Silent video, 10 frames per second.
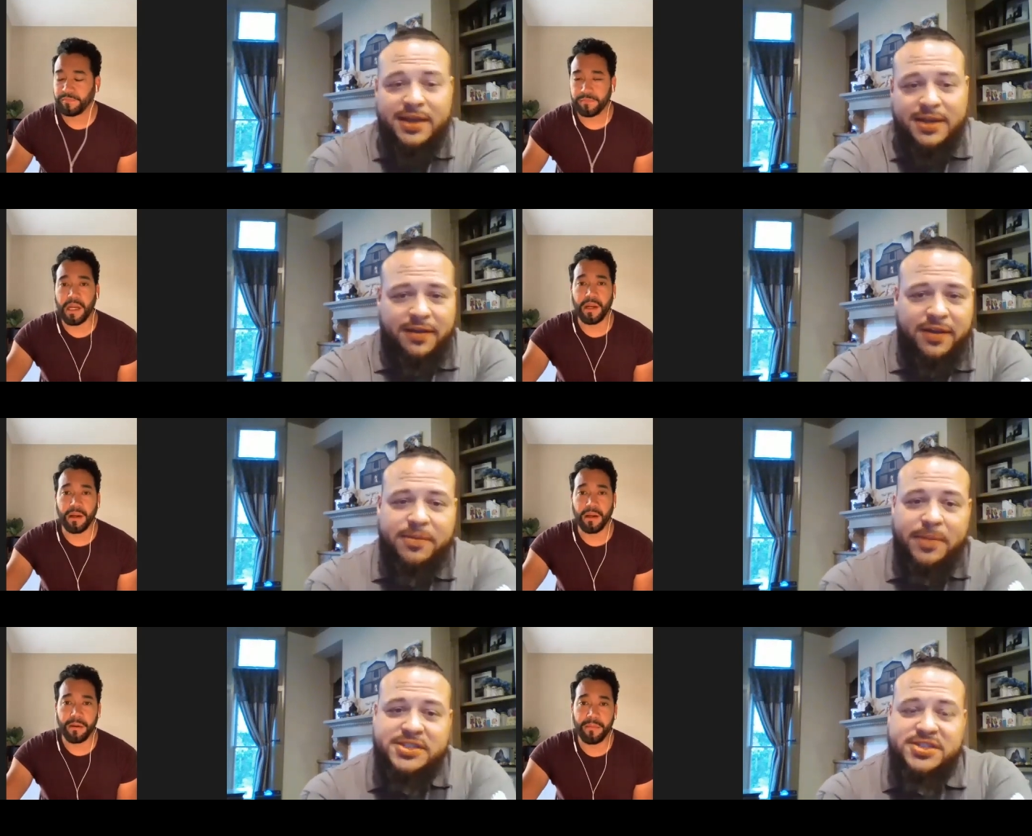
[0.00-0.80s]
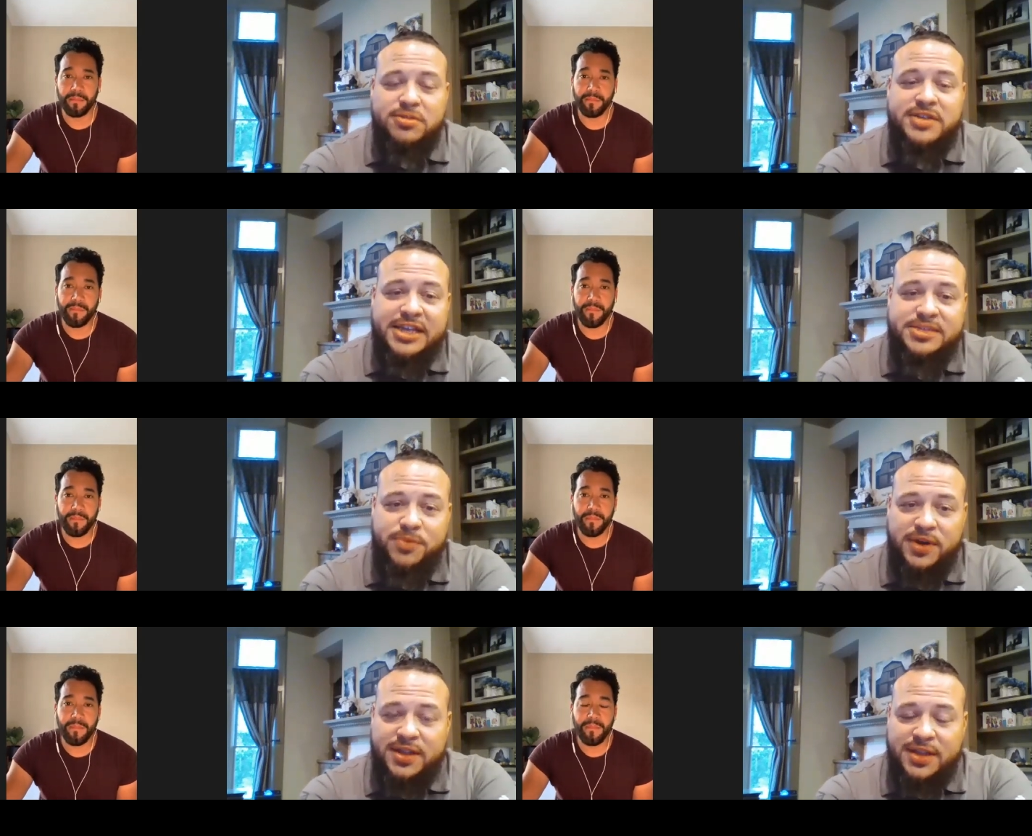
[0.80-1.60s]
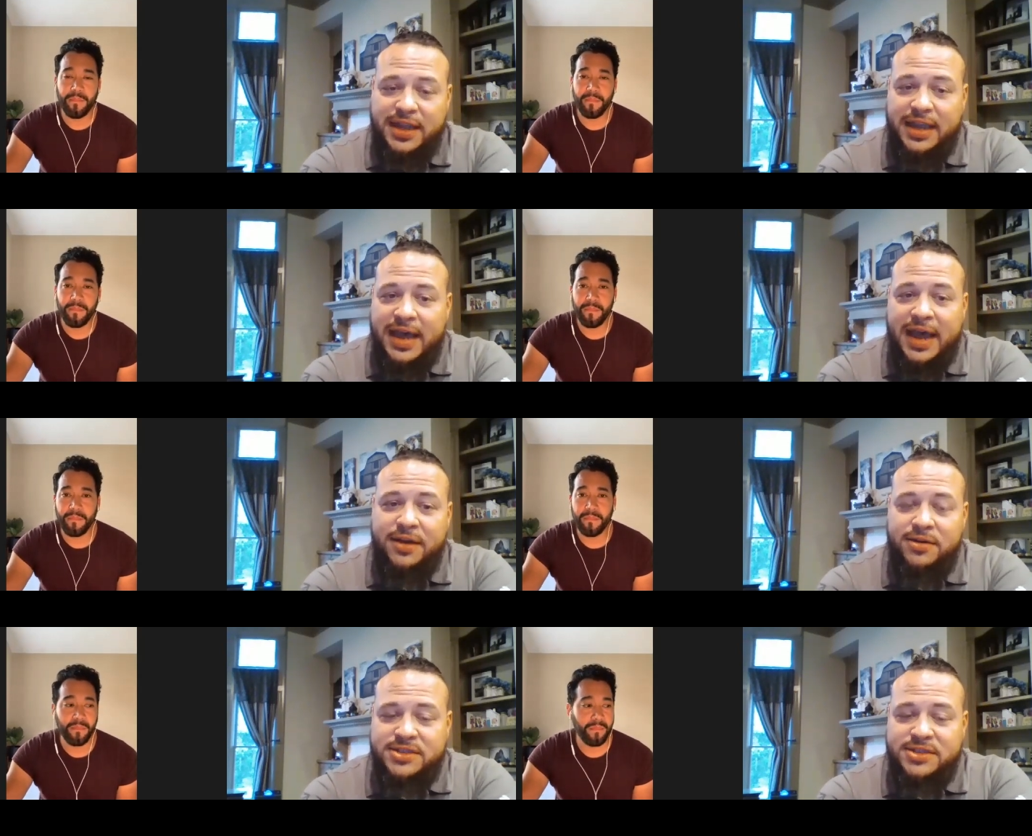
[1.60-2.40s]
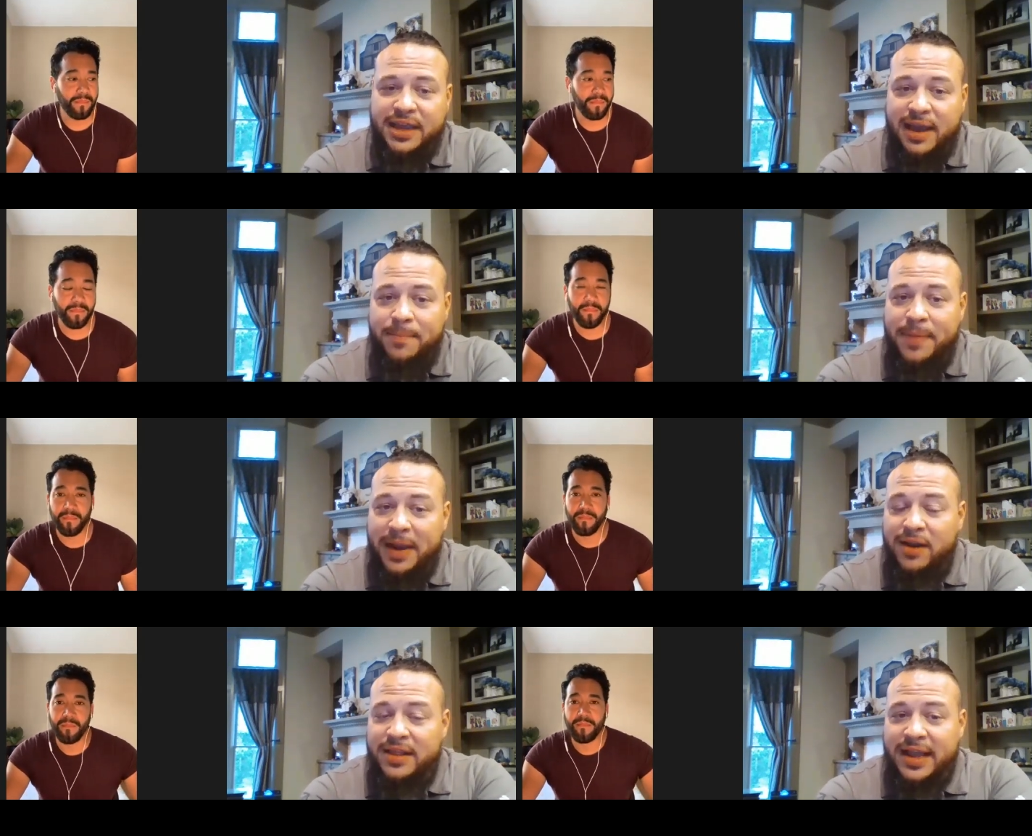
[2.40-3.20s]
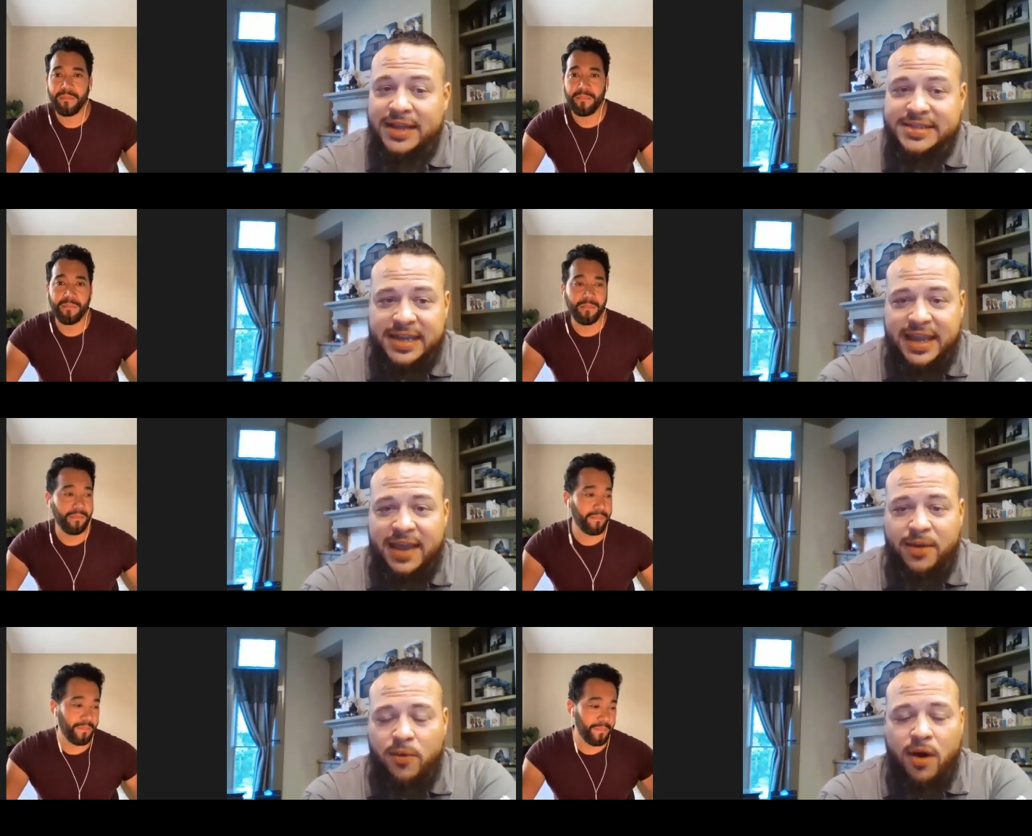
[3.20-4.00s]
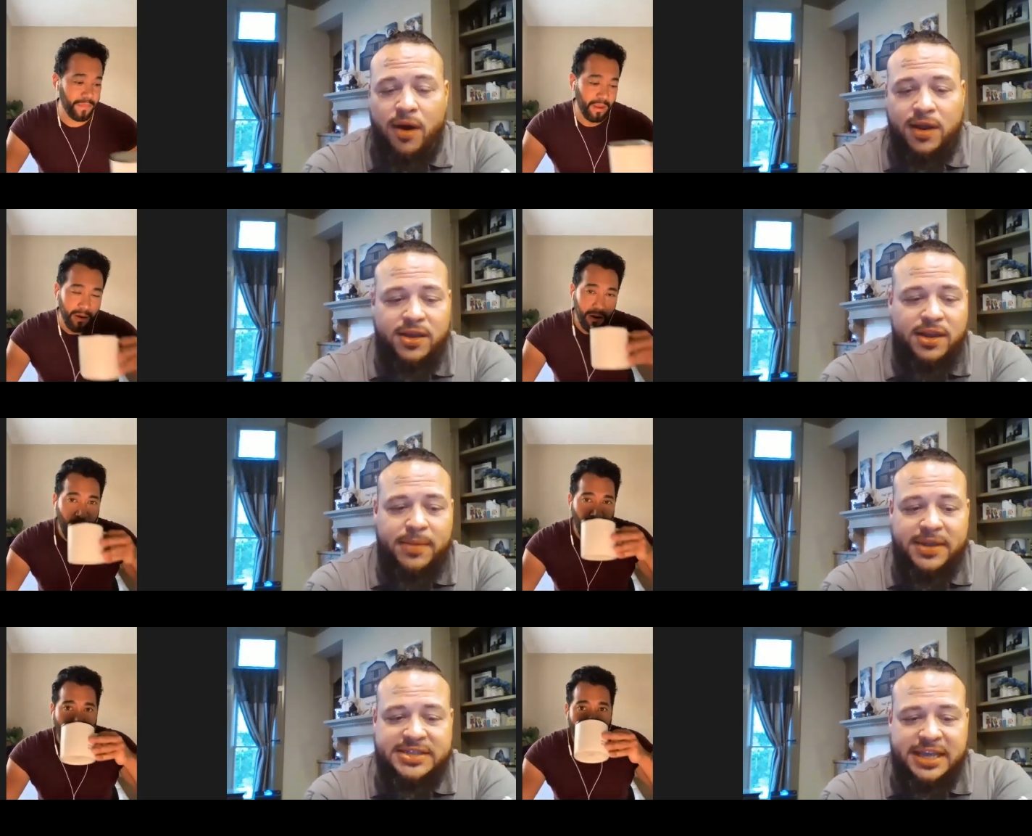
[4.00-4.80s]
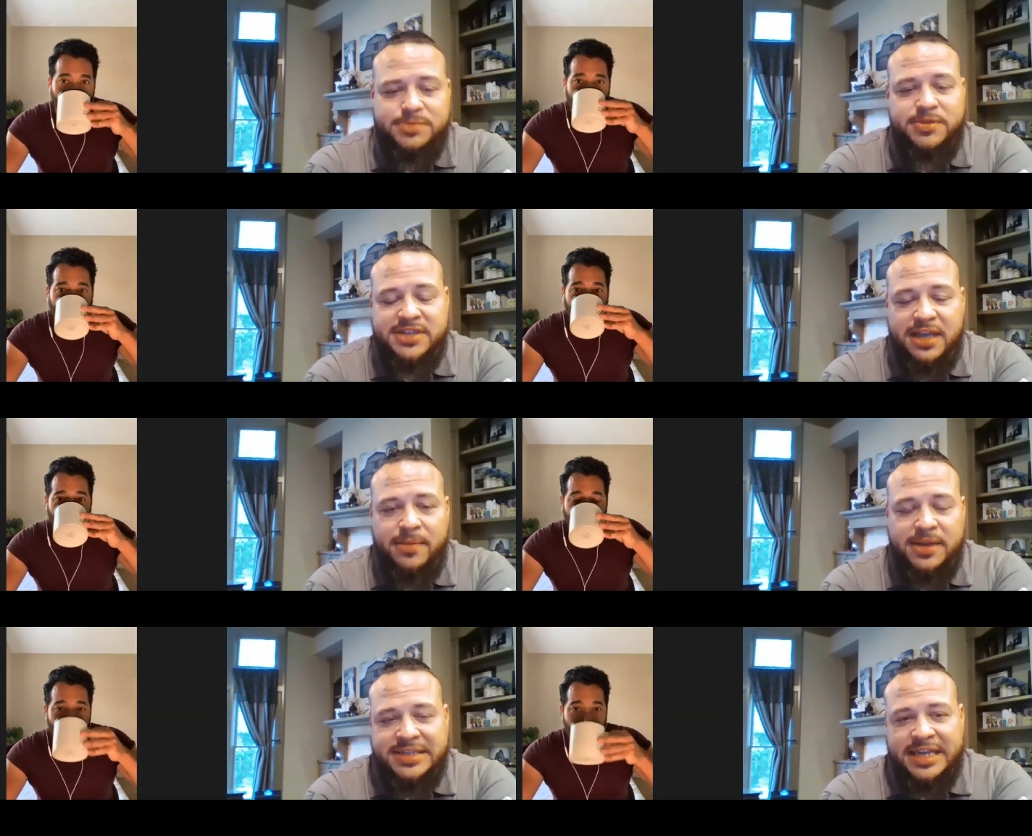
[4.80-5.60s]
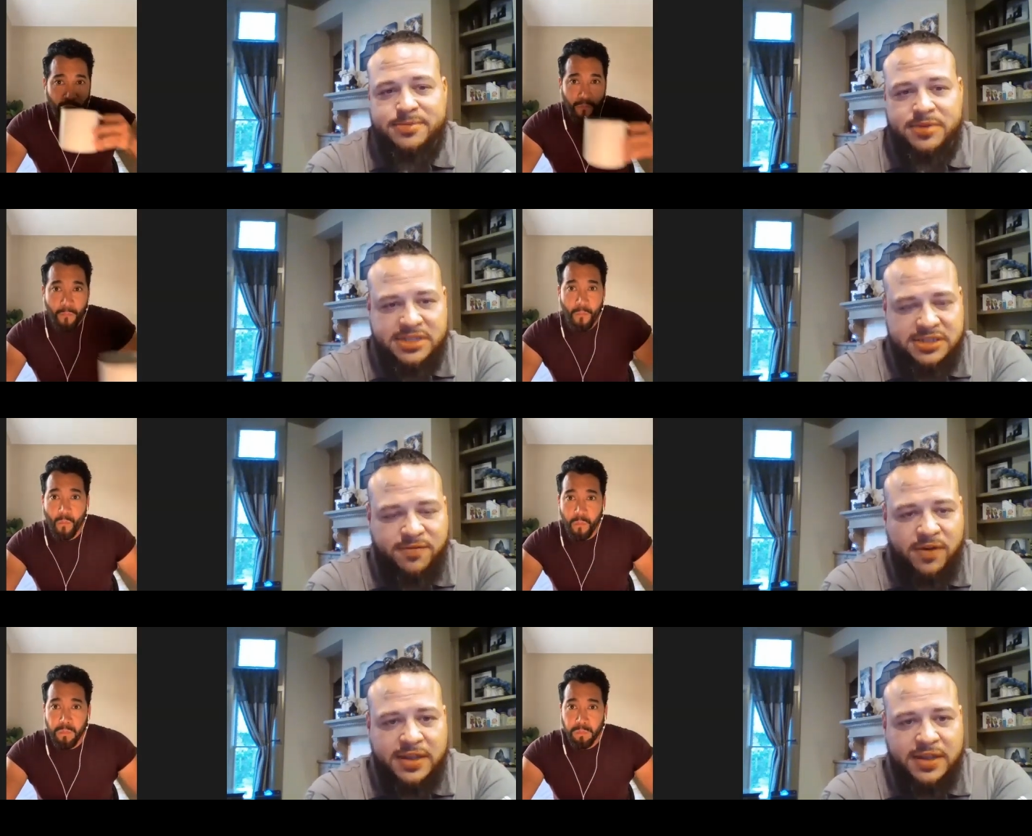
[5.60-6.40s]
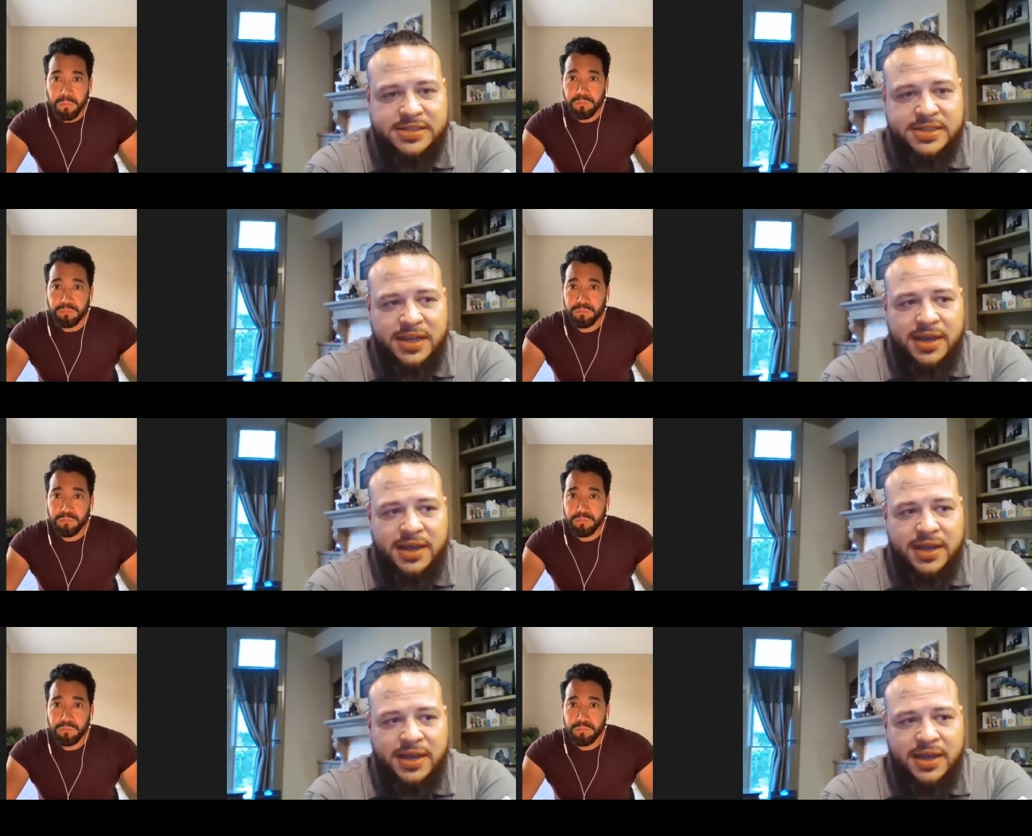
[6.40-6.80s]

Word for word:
Speaker 1: yeah. you have to be so desperate, like a guy who's like, I'm paralyzed and I can't walk. You need to be as desperate as him and as desperate as his friends.